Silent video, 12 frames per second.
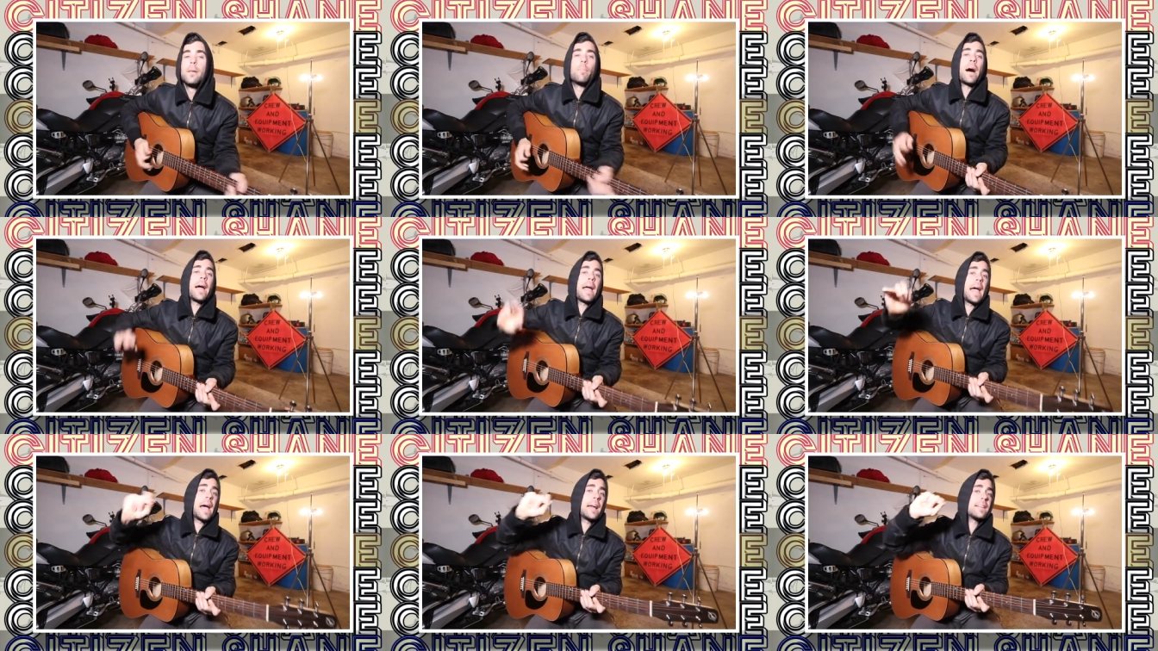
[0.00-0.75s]
My
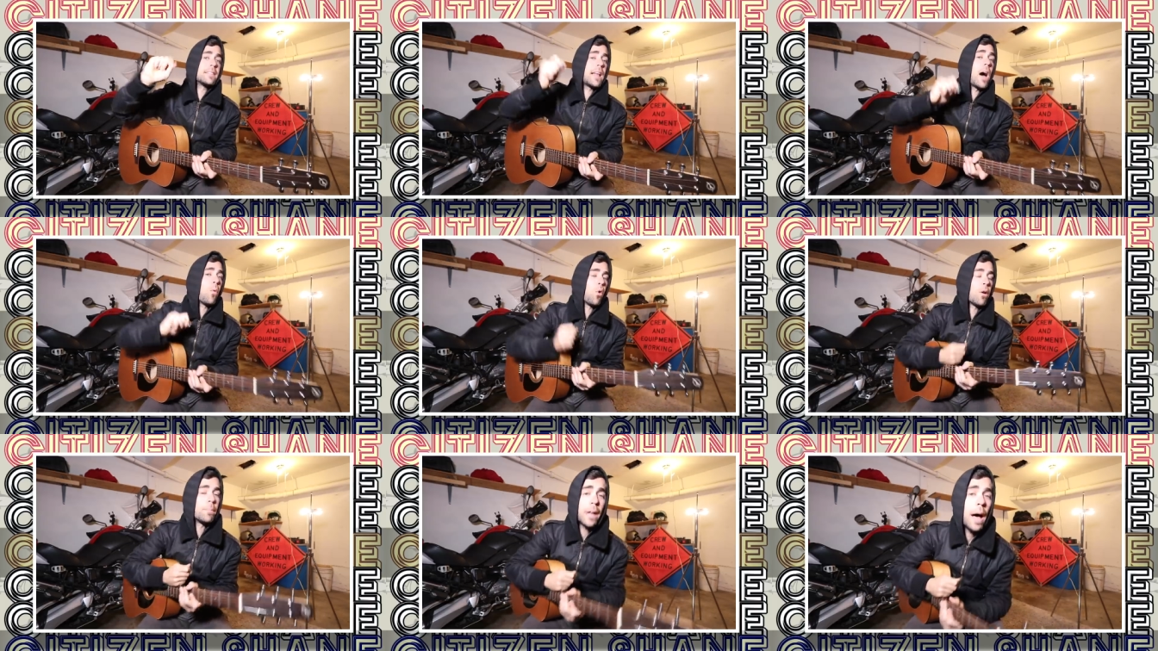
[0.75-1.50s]
hand is not
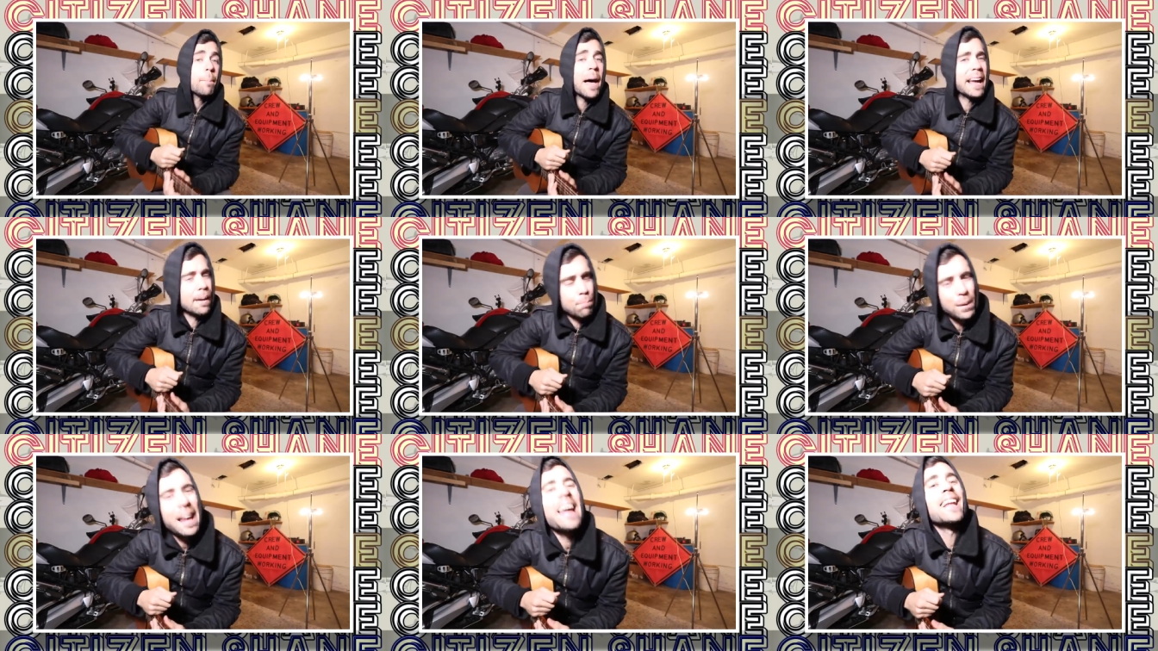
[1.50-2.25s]
warmed up. I can
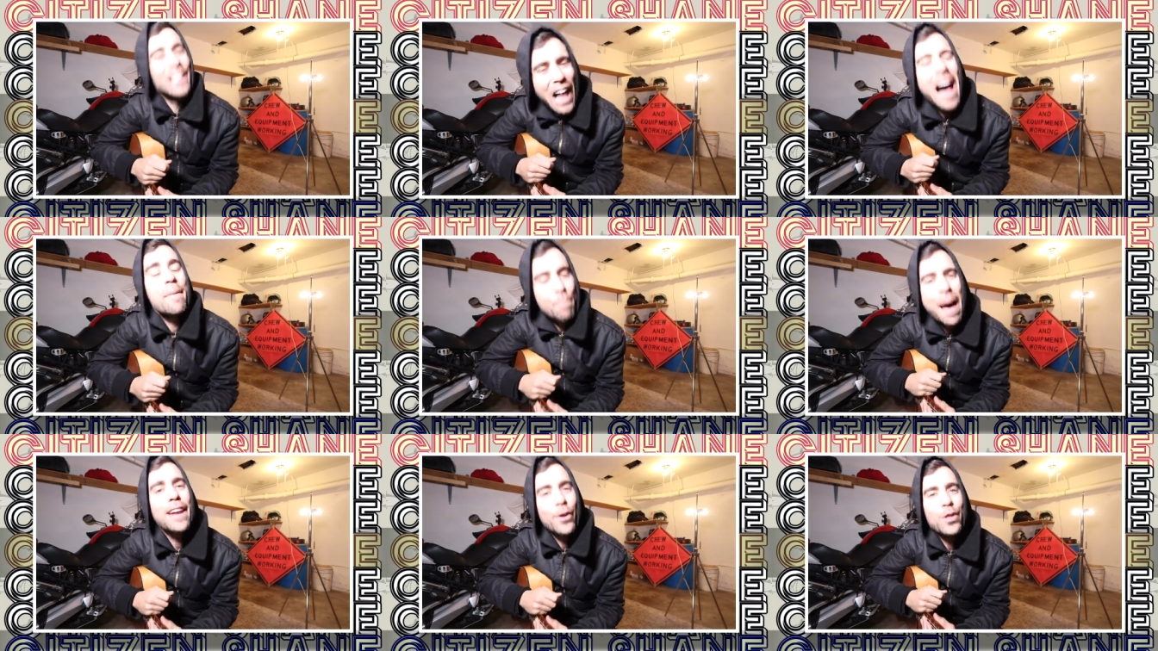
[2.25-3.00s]
play a lot
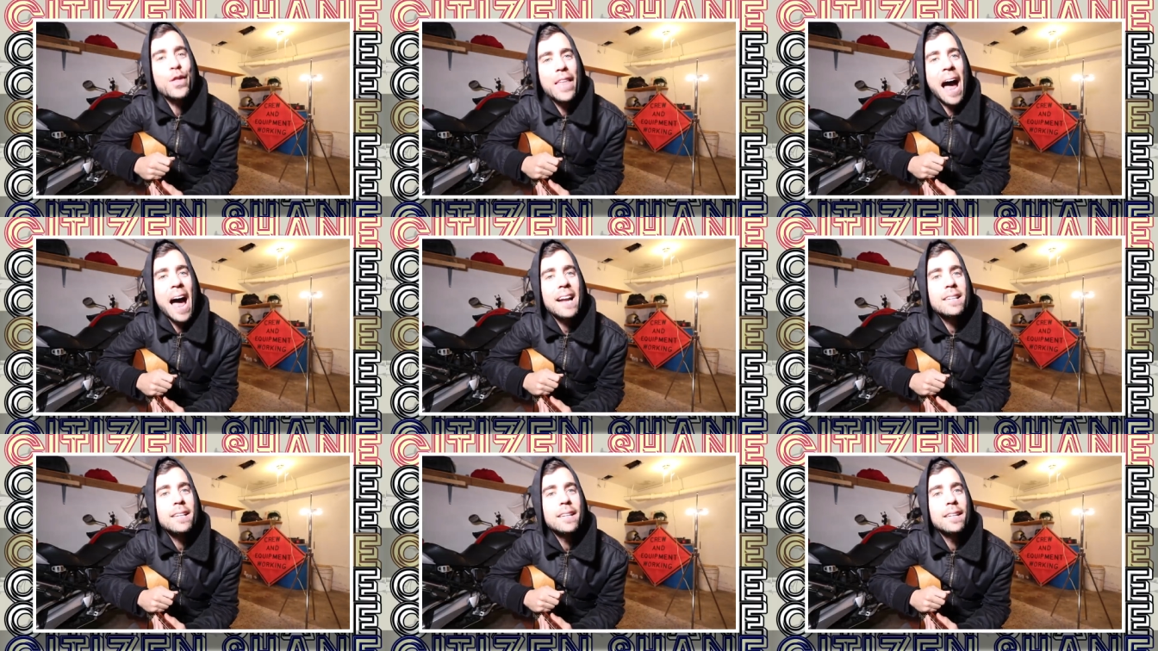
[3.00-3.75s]
better than
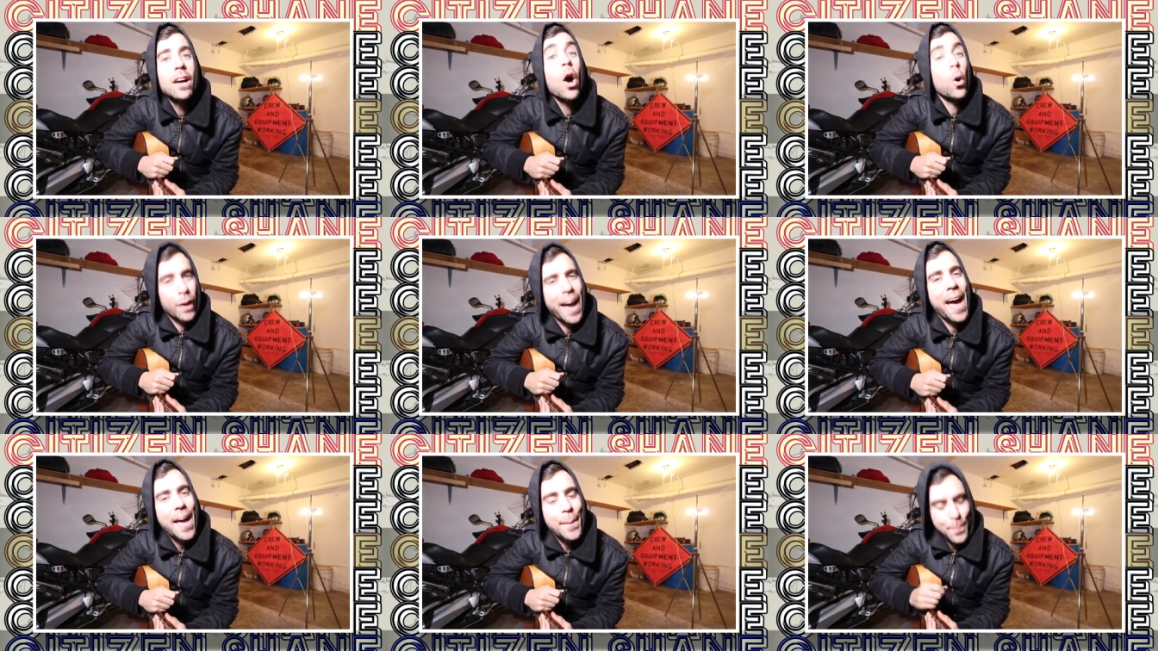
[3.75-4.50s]
that,
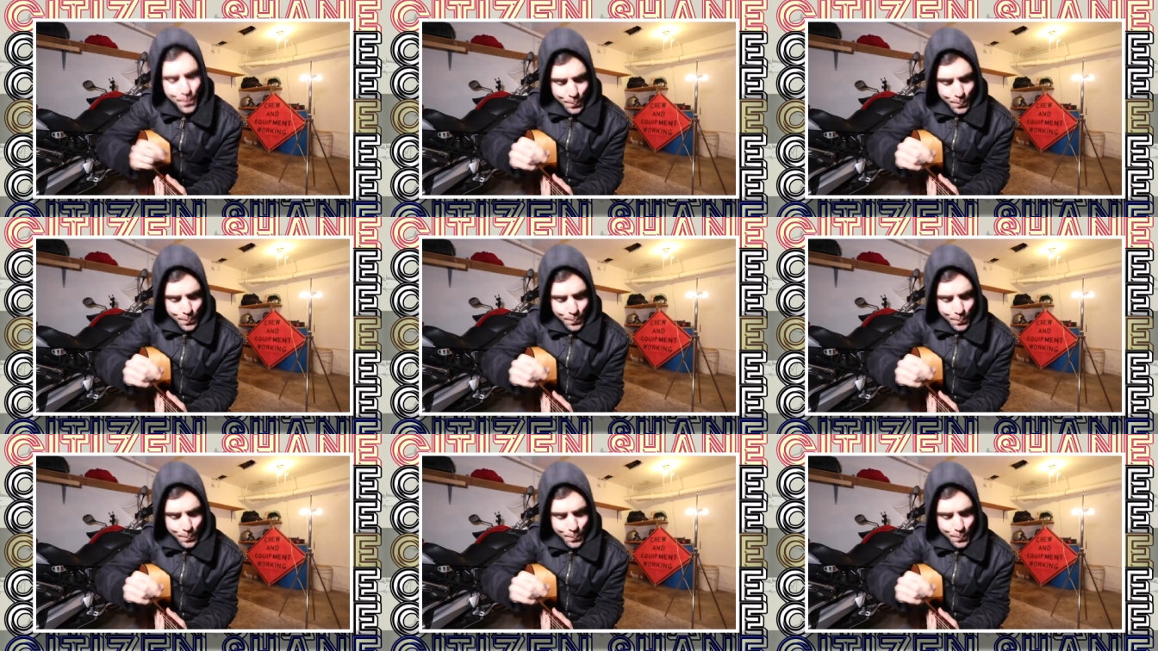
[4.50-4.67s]
okay?